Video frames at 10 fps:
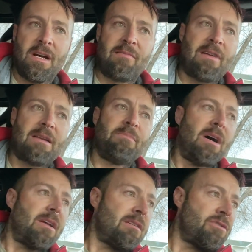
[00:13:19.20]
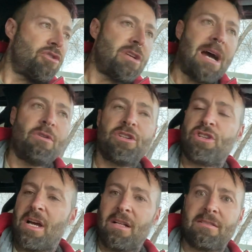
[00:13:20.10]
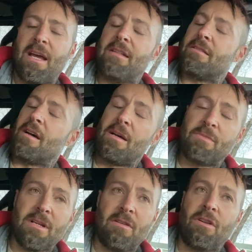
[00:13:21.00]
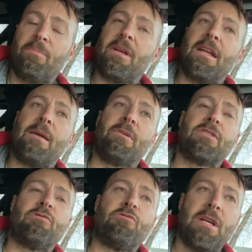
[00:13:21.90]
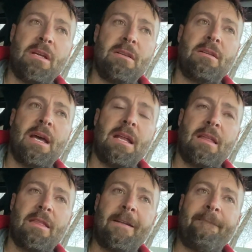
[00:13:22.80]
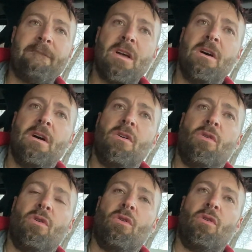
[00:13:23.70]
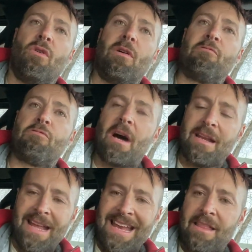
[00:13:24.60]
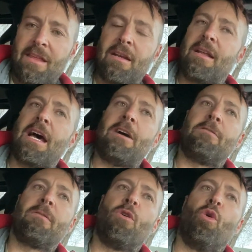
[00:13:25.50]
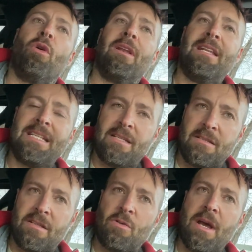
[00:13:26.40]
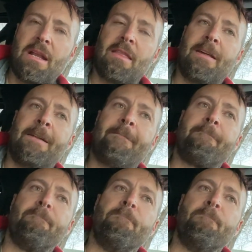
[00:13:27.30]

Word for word: I read my shower gel 10 times, you know, not being able to read anything or write anything down or listen to anything